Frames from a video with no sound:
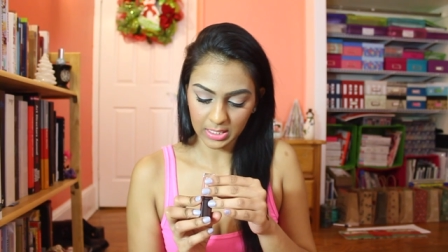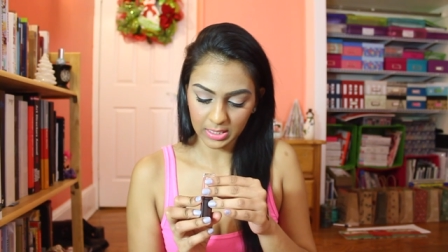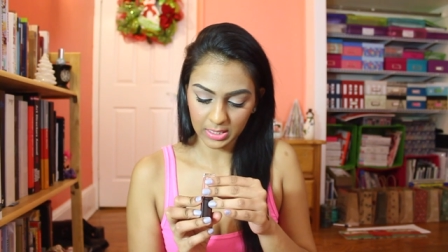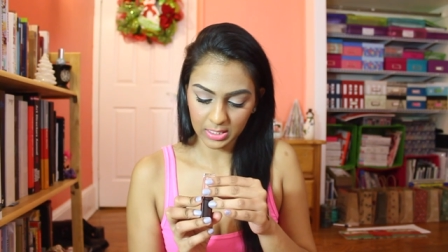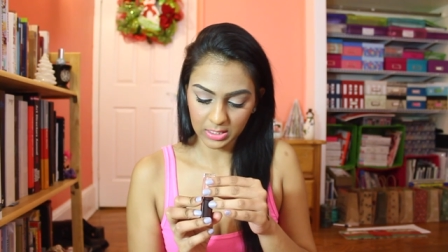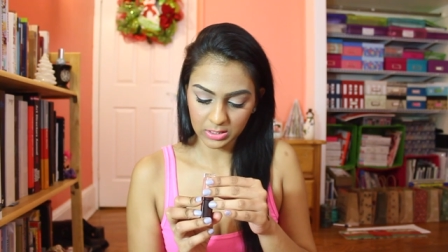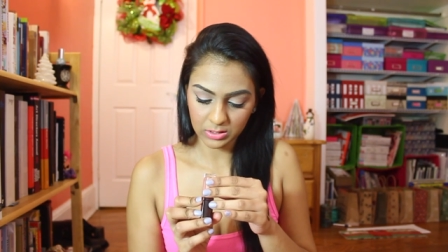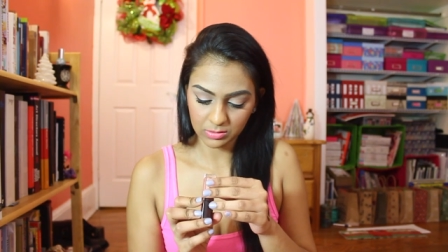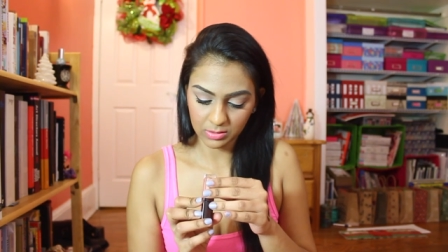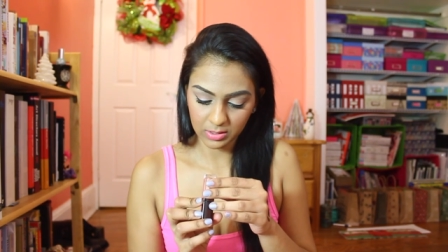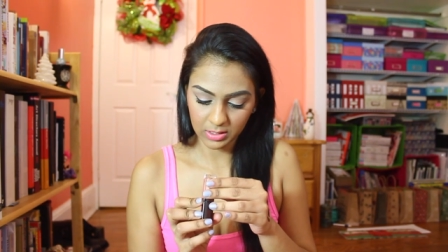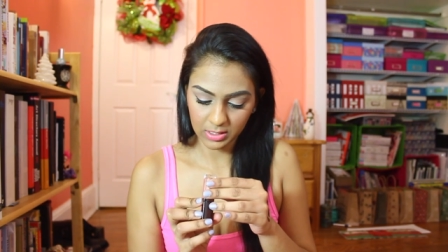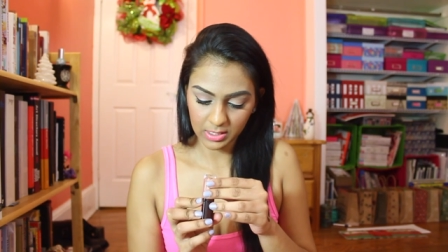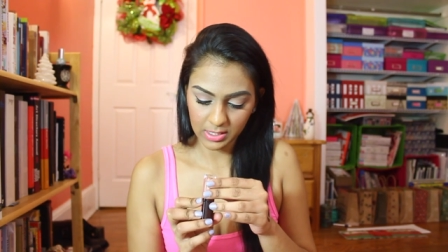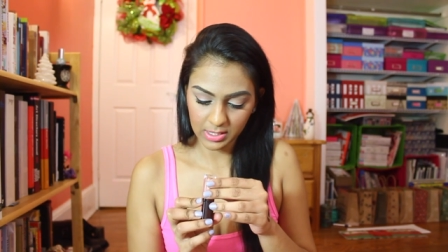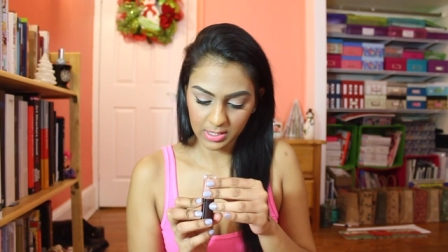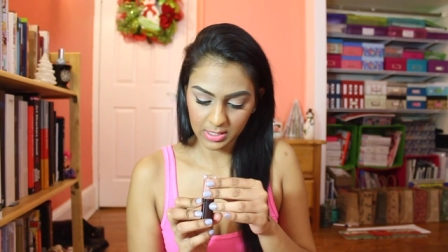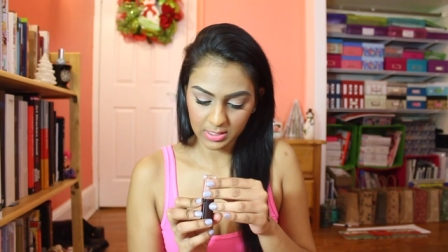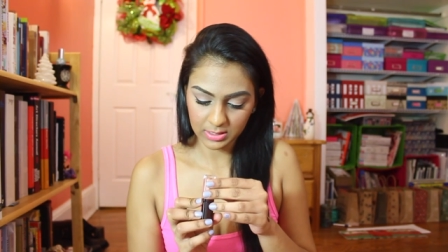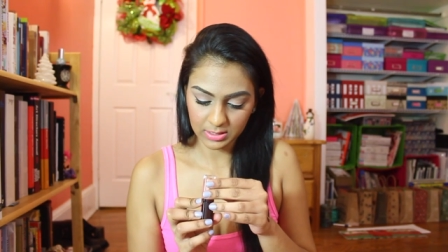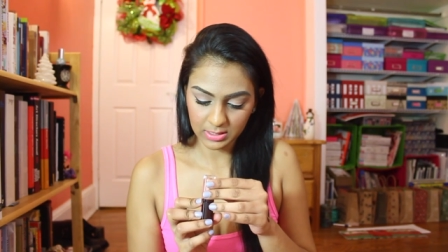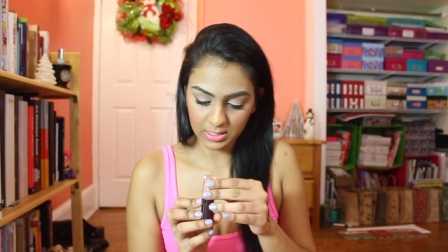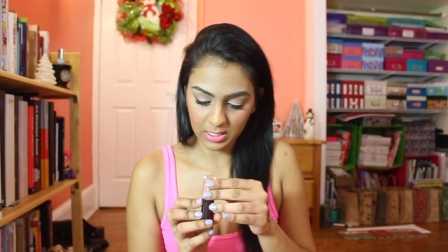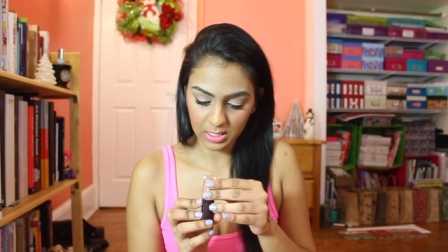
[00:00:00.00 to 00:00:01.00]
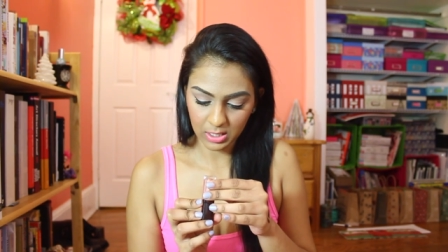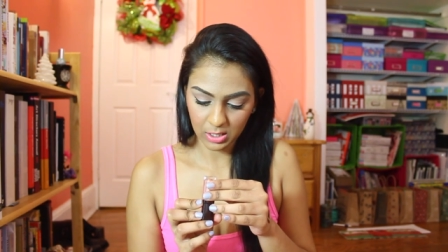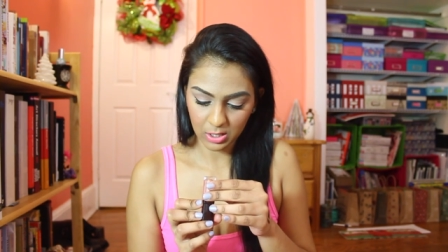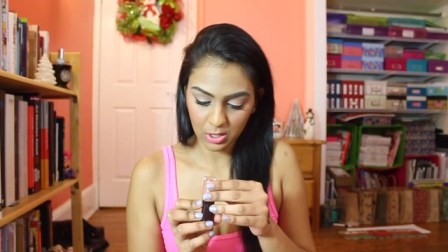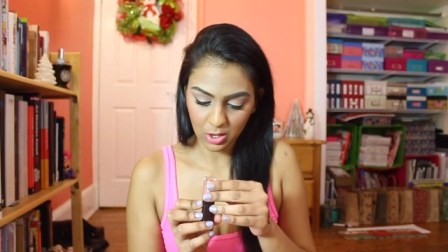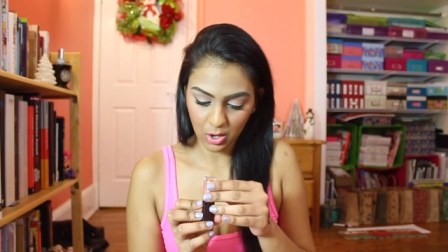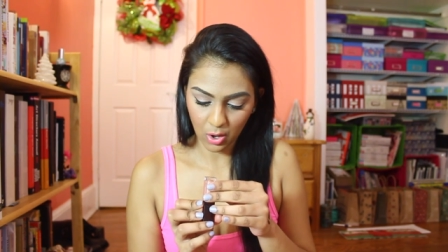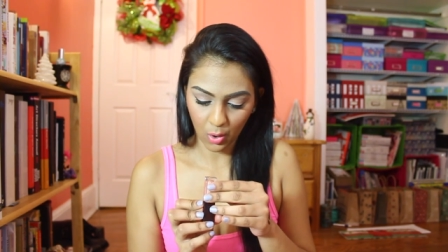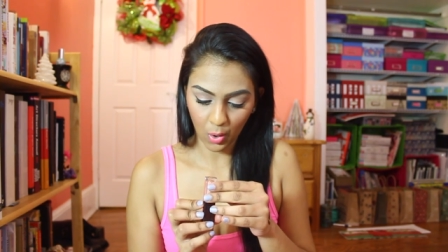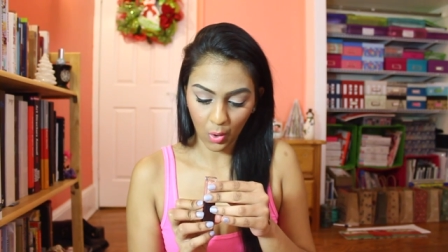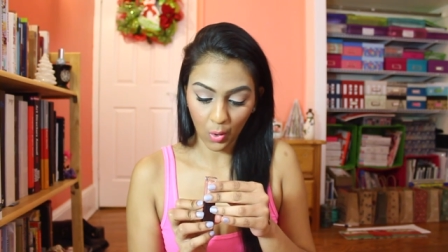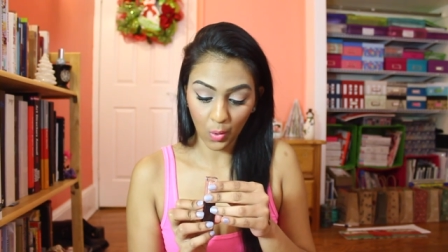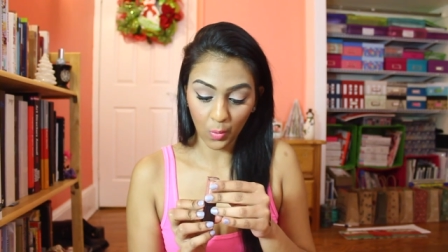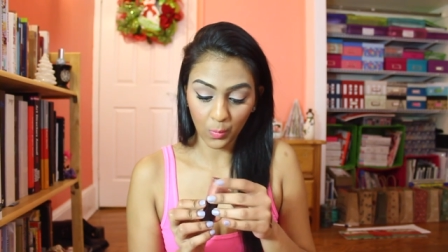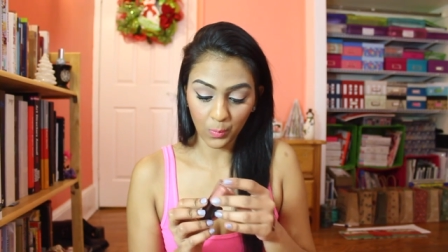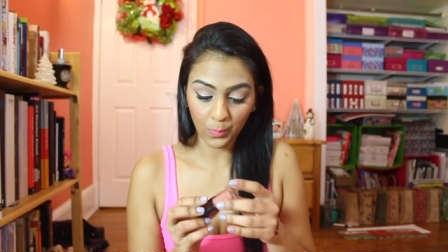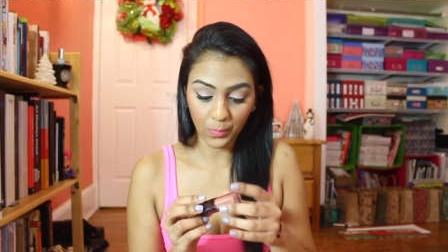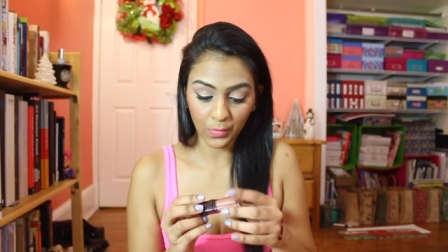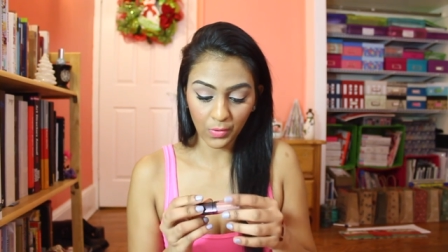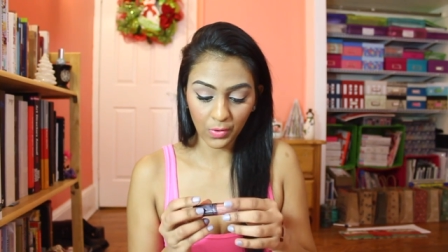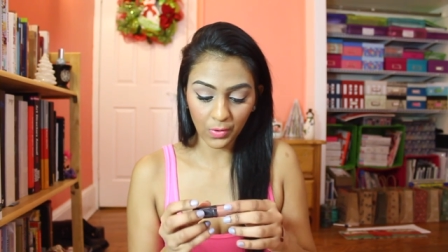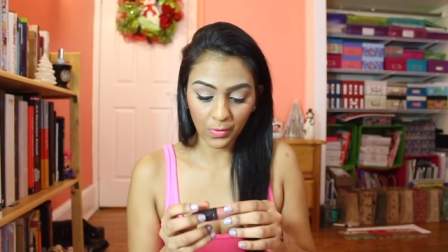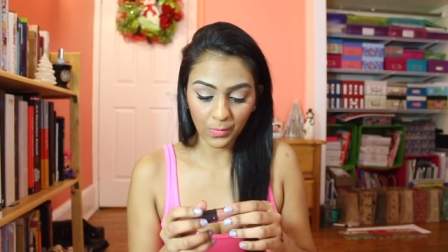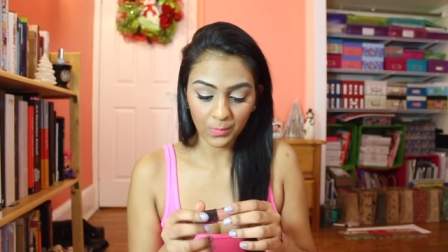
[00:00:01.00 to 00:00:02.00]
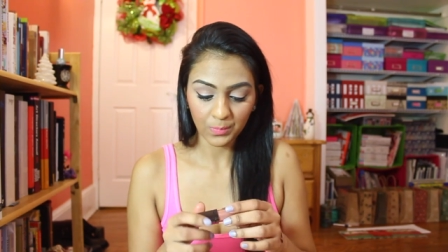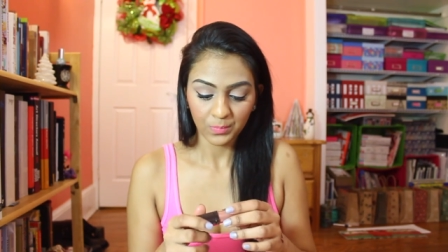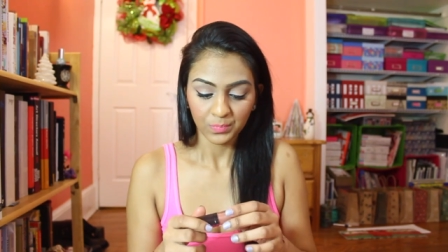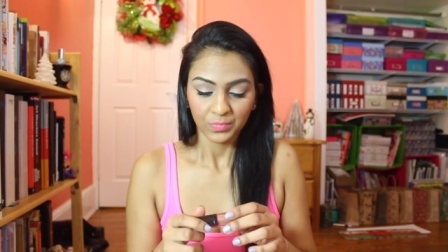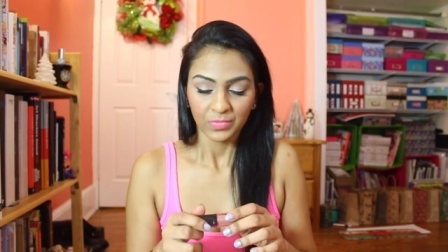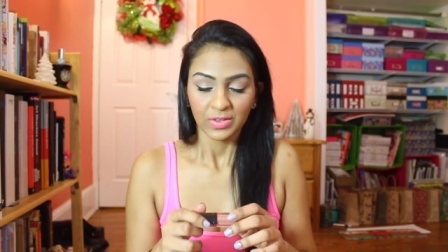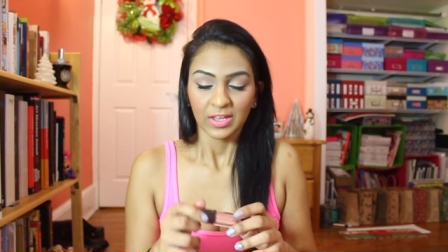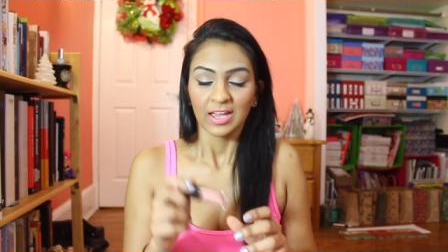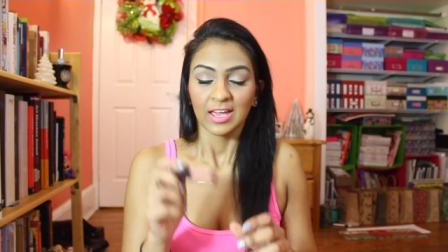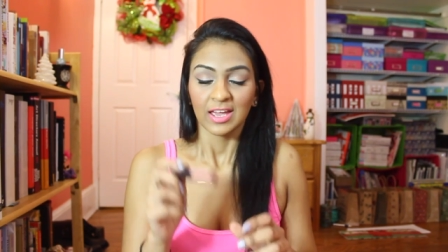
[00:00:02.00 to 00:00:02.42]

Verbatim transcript: and this one is in Opal.